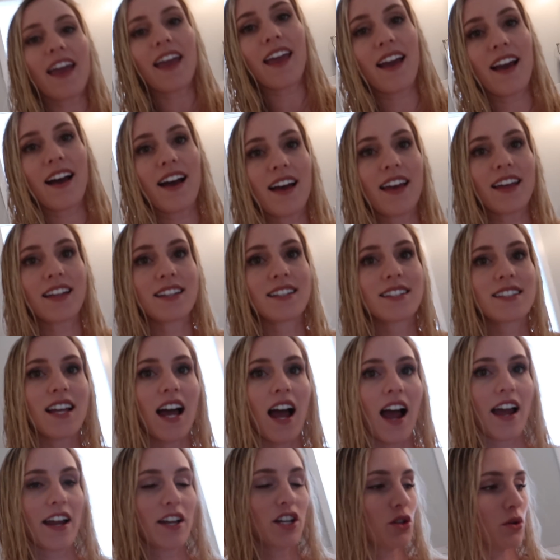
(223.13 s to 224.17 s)
and
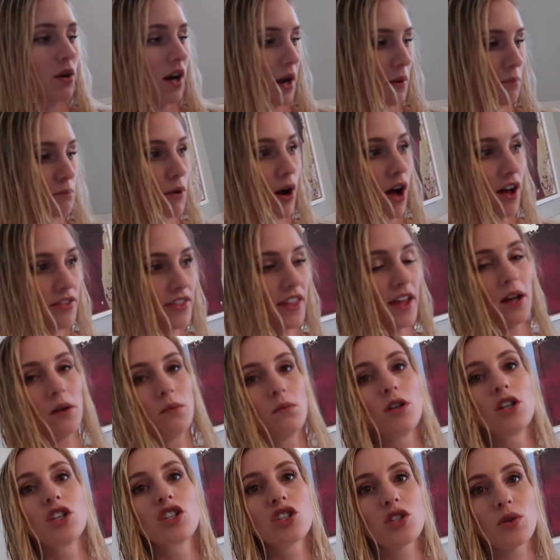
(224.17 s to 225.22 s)
I knew I bought
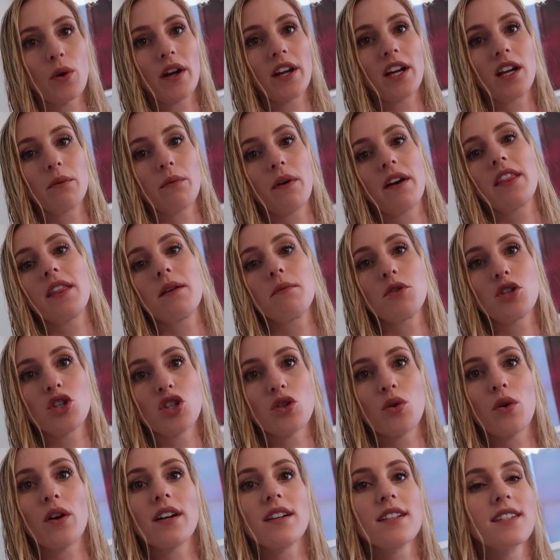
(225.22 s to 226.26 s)
them so I could wear them as
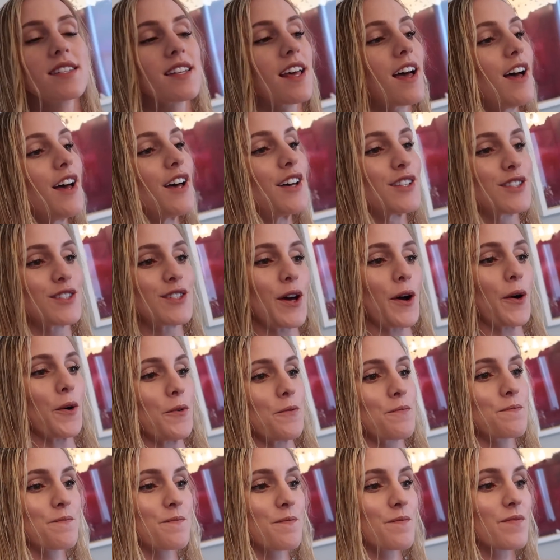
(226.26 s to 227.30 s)
shorts
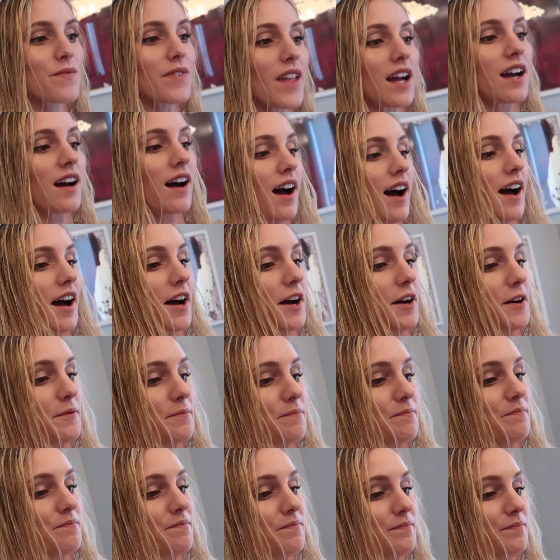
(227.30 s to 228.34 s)
so
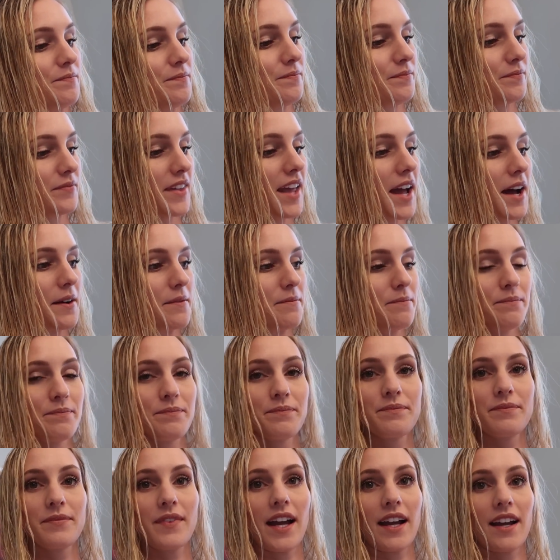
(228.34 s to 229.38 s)
um, yeah
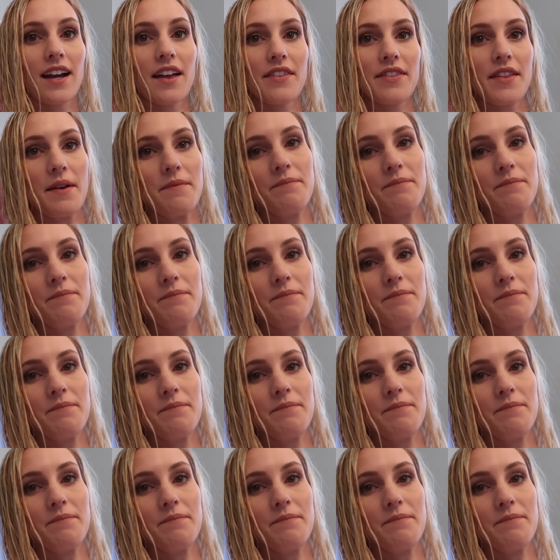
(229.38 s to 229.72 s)
I cut